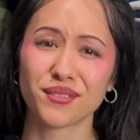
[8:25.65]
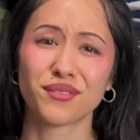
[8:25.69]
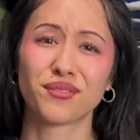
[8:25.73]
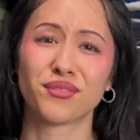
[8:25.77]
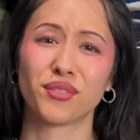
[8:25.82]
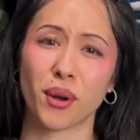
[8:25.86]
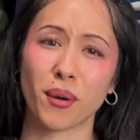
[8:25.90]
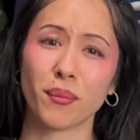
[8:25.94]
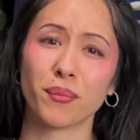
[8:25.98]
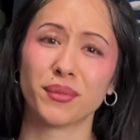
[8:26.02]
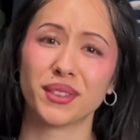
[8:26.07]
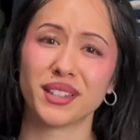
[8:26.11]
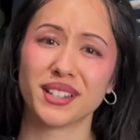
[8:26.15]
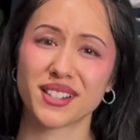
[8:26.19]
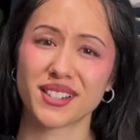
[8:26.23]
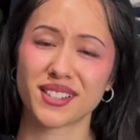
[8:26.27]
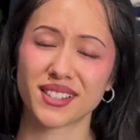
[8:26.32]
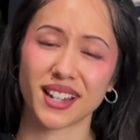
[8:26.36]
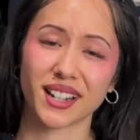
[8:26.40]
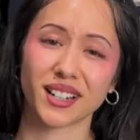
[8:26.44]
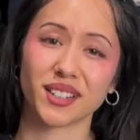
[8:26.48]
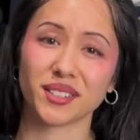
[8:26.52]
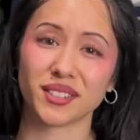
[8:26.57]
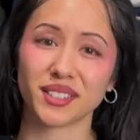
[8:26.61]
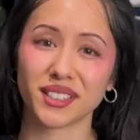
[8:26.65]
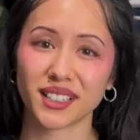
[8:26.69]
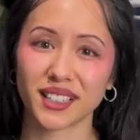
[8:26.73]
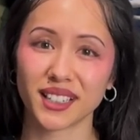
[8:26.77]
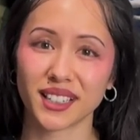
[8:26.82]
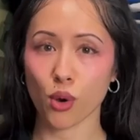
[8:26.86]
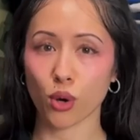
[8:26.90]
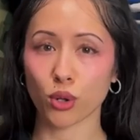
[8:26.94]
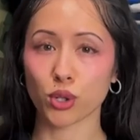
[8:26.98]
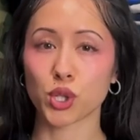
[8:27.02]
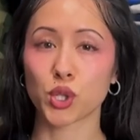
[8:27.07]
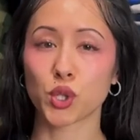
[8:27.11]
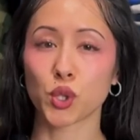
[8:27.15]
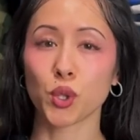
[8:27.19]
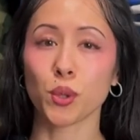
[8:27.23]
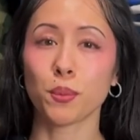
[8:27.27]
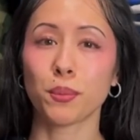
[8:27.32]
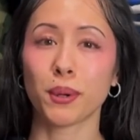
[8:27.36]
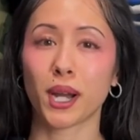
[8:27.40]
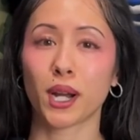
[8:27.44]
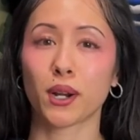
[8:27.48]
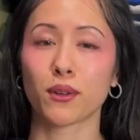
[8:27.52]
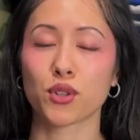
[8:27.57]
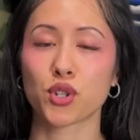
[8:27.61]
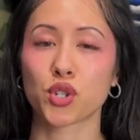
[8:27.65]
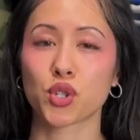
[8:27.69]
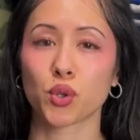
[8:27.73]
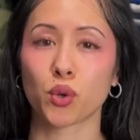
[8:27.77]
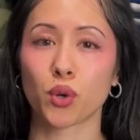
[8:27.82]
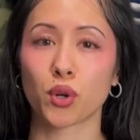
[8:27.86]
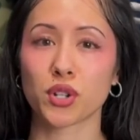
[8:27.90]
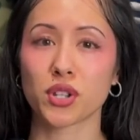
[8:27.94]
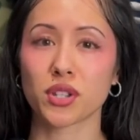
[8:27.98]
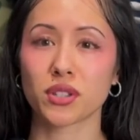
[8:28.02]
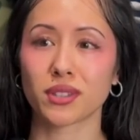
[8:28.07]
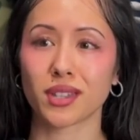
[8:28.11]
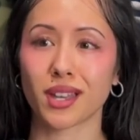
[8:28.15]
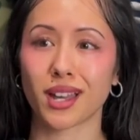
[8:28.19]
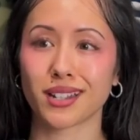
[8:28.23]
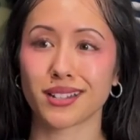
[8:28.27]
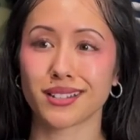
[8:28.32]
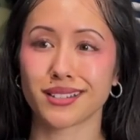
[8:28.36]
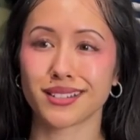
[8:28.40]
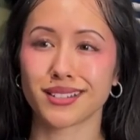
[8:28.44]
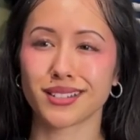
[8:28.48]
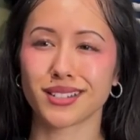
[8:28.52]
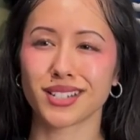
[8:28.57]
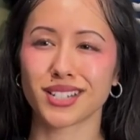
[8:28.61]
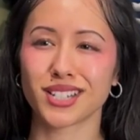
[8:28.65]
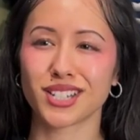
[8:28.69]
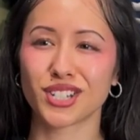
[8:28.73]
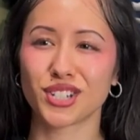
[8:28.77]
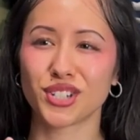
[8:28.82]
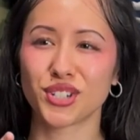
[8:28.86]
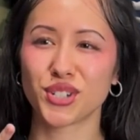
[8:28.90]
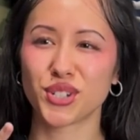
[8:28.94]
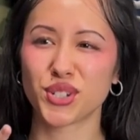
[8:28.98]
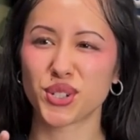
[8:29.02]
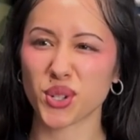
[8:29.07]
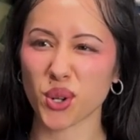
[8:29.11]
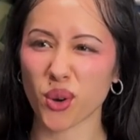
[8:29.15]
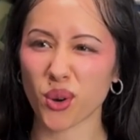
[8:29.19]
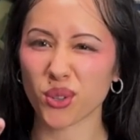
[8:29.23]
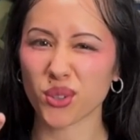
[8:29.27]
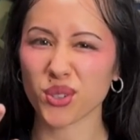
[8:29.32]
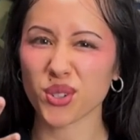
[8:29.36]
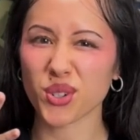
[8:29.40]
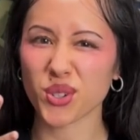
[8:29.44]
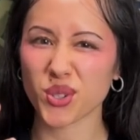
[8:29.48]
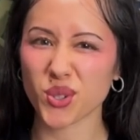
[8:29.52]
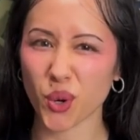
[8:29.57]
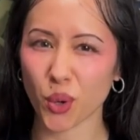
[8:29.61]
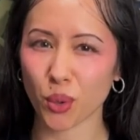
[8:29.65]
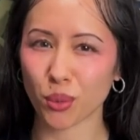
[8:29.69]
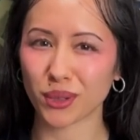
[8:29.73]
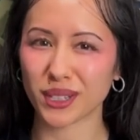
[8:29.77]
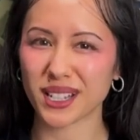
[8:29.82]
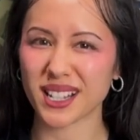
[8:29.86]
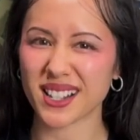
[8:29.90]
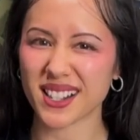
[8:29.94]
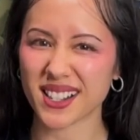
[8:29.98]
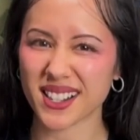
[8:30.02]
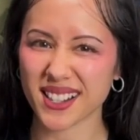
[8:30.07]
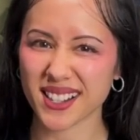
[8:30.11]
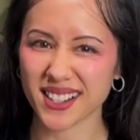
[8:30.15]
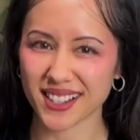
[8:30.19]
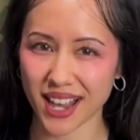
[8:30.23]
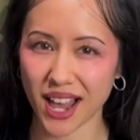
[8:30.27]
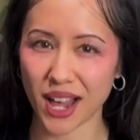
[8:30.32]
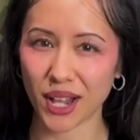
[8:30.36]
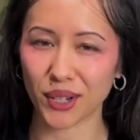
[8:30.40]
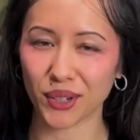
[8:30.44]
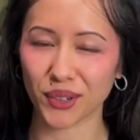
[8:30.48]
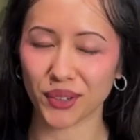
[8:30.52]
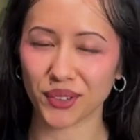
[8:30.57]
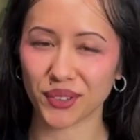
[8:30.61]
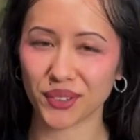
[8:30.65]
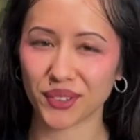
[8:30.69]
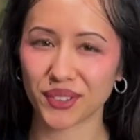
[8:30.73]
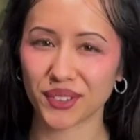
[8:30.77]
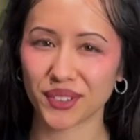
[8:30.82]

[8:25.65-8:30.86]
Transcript: from this sale on 2 pair of shorts that don't normally sell.